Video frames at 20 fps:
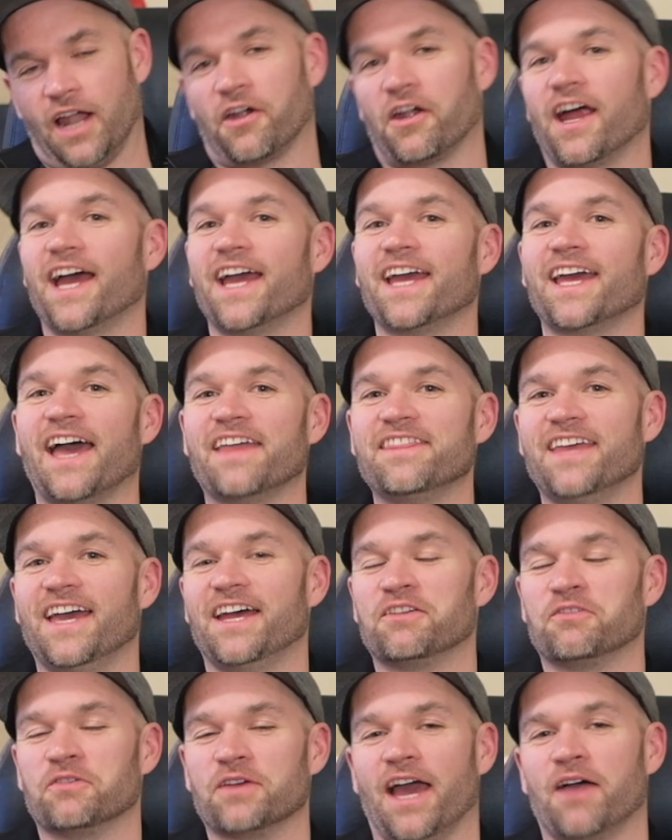All right. And
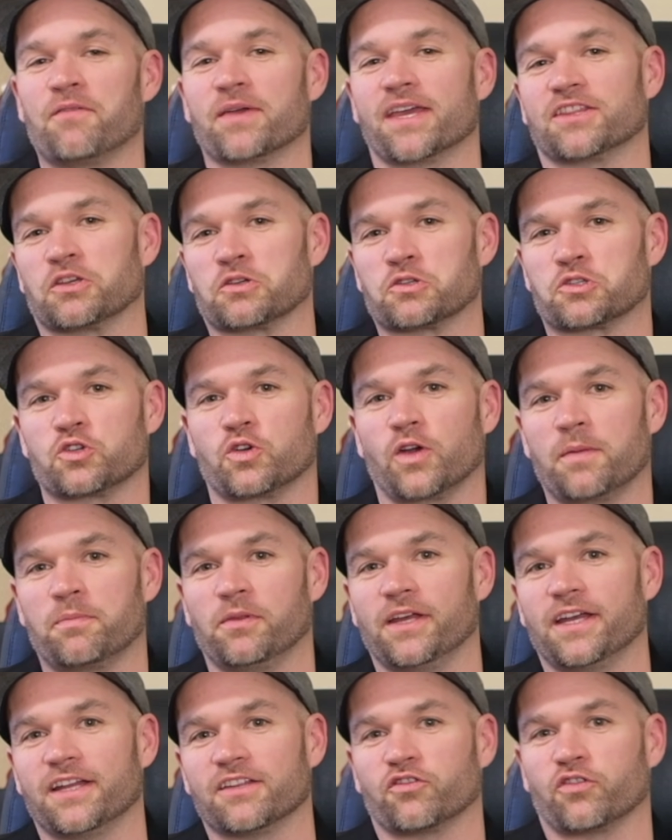then, yeah, we get those
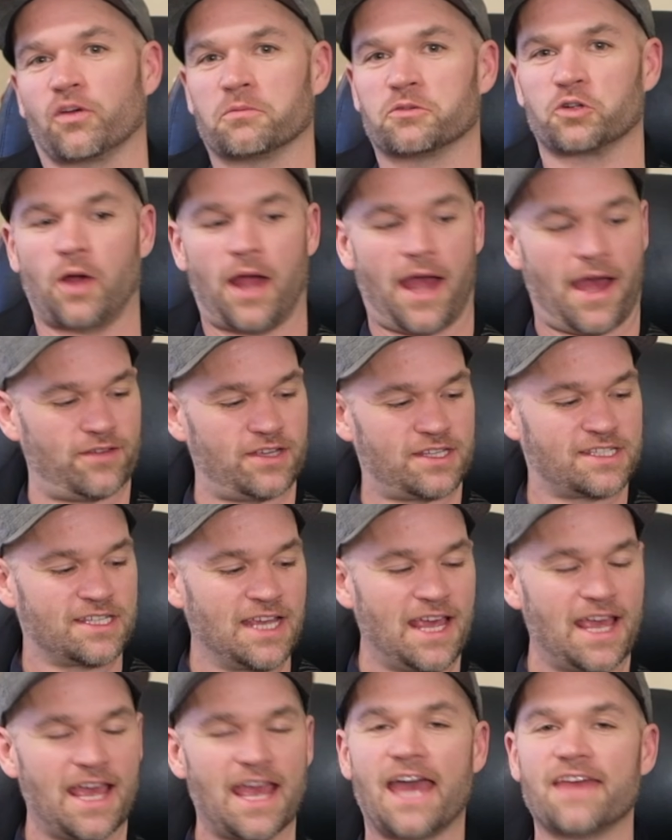triplets from Travis.
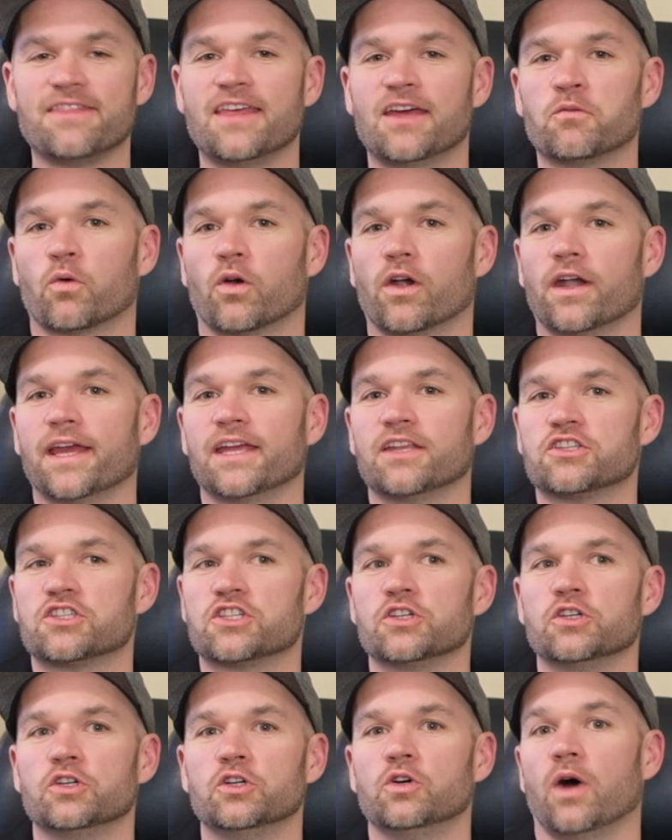And then we're
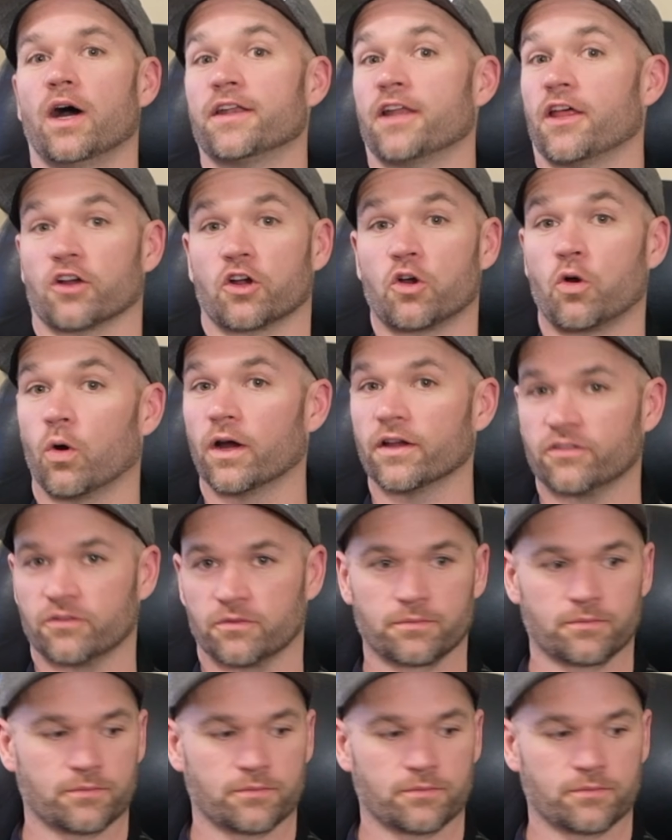into another chorus.